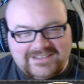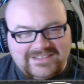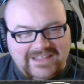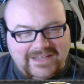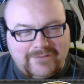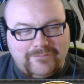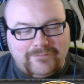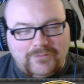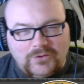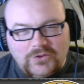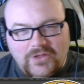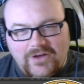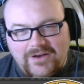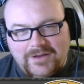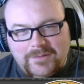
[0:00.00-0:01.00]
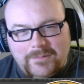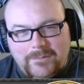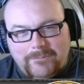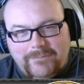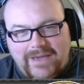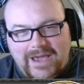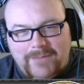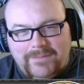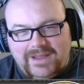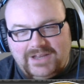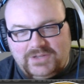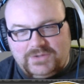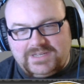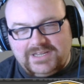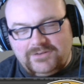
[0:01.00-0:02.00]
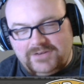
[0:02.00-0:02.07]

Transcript: Like full on Batman utility